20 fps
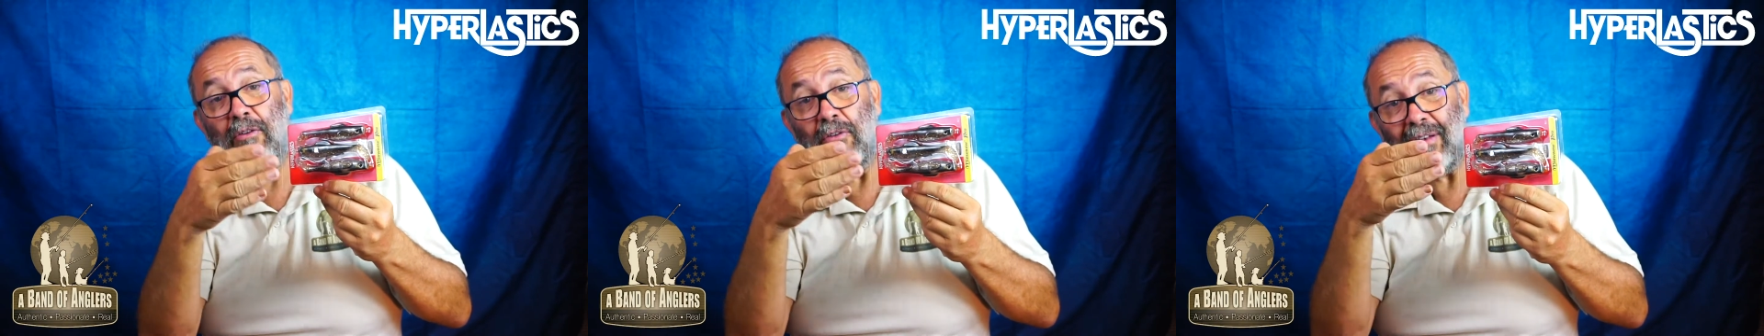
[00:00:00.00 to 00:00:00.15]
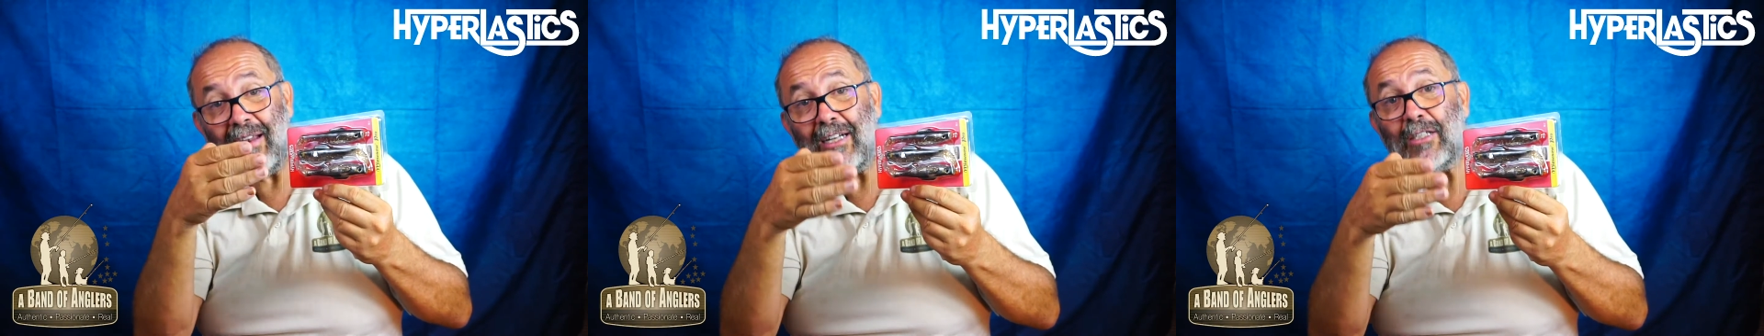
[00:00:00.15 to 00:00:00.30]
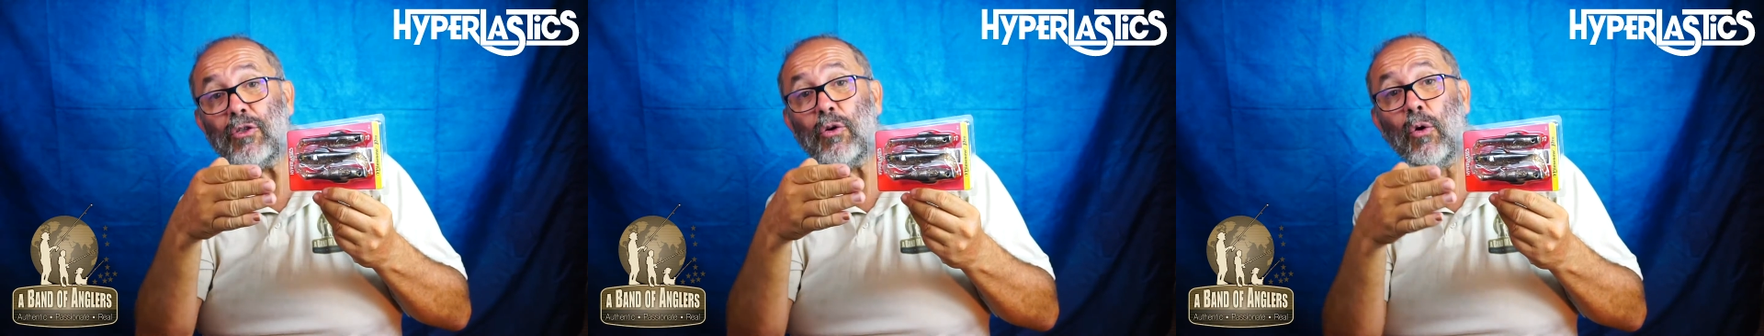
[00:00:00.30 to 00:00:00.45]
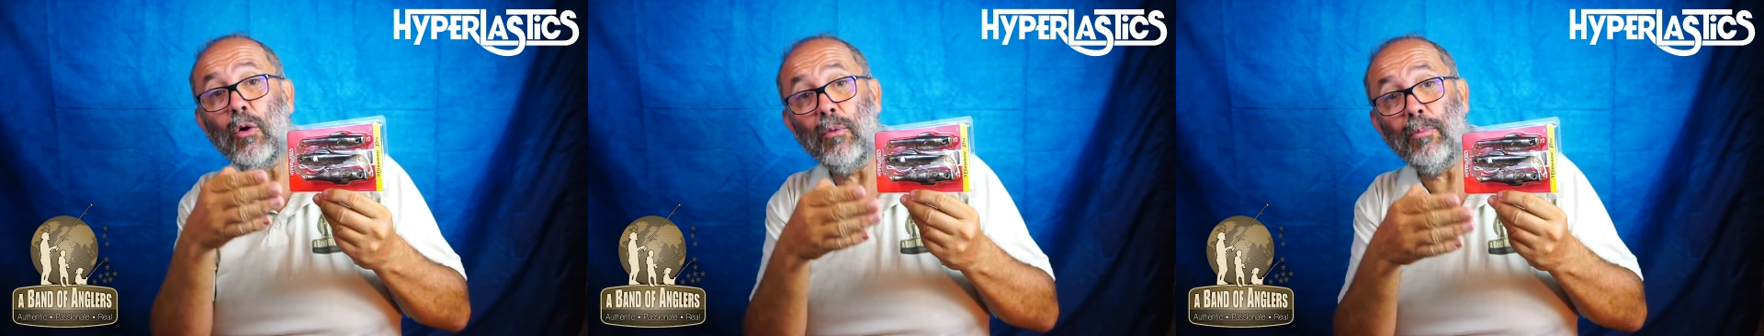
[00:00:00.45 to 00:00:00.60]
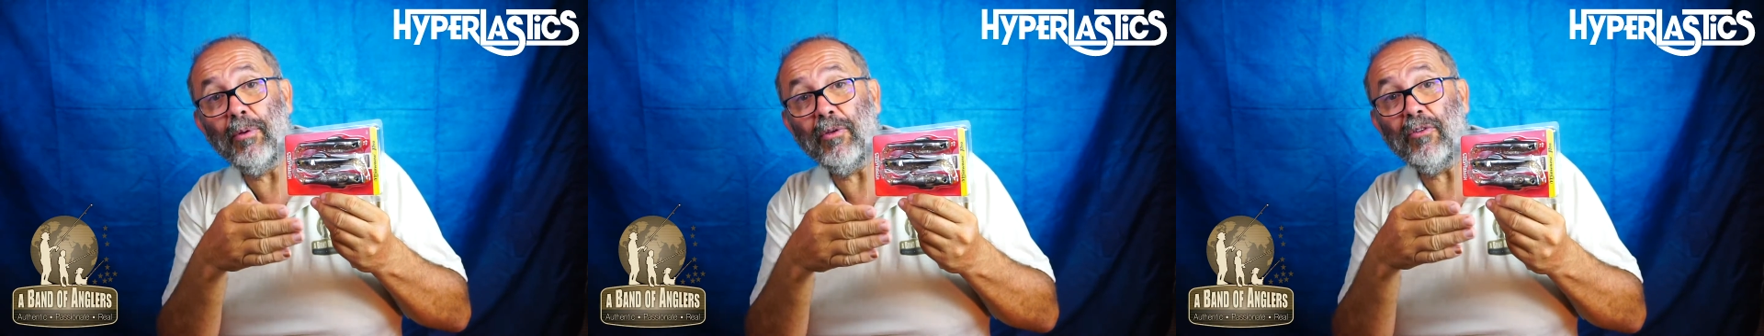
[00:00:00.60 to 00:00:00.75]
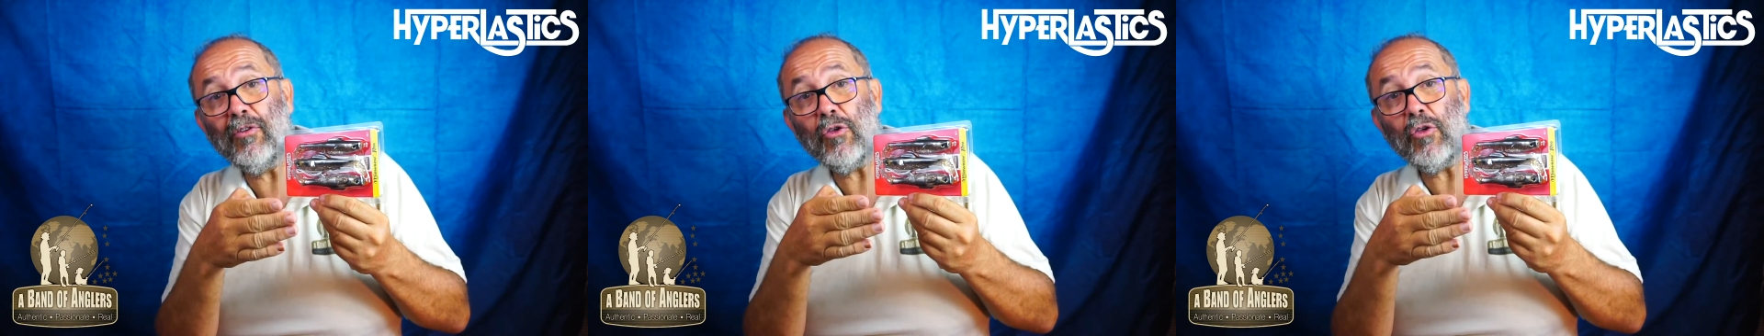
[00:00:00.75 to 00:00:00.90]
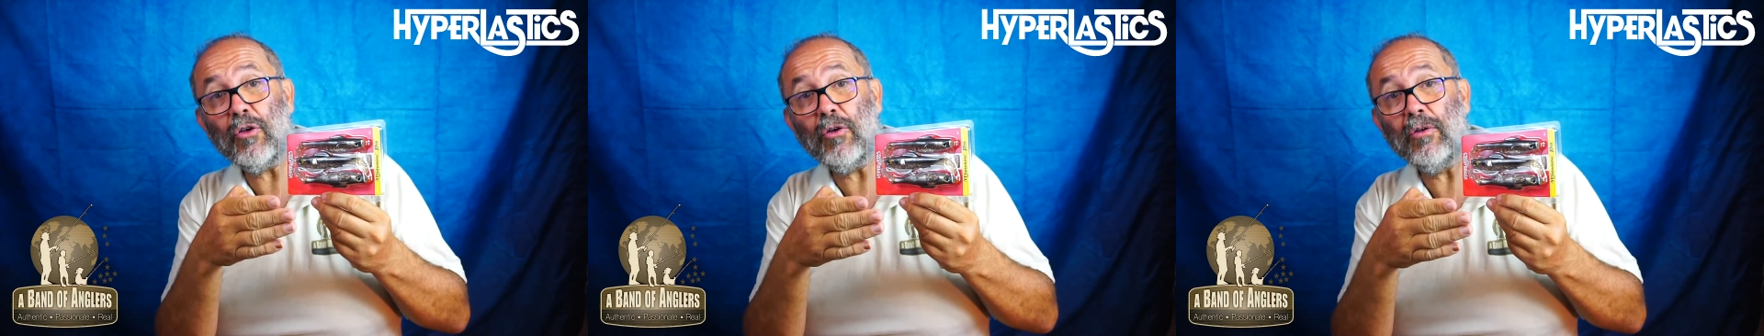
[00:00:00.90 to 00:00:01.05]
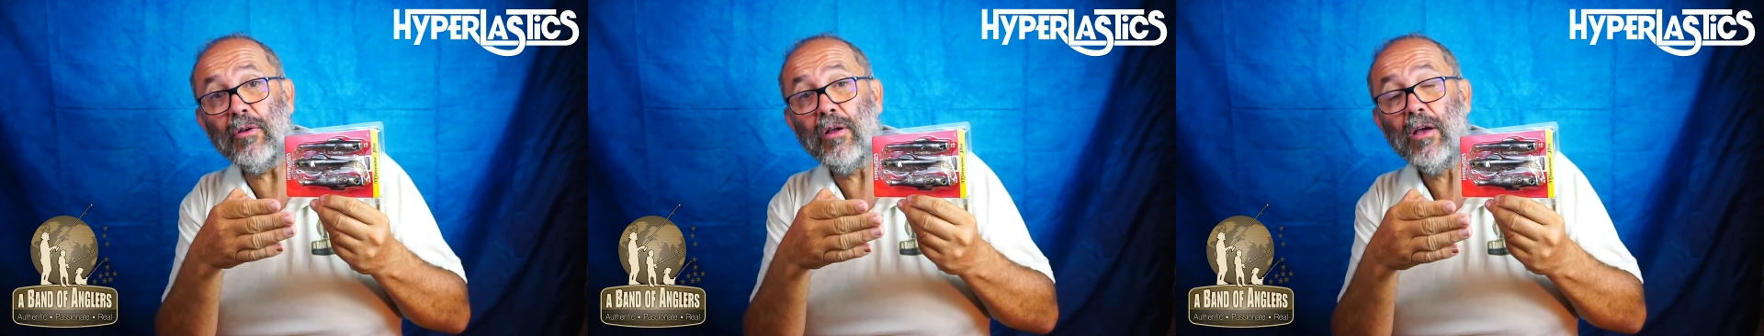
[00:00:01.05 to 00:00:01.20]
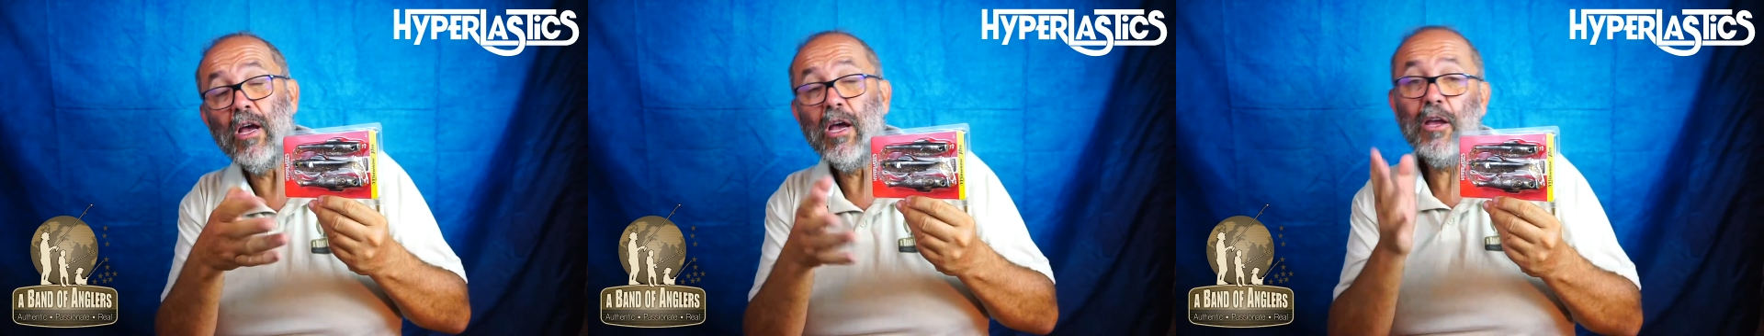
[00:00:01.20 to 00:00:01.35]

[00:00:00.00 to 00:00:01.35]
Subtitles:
a natural position.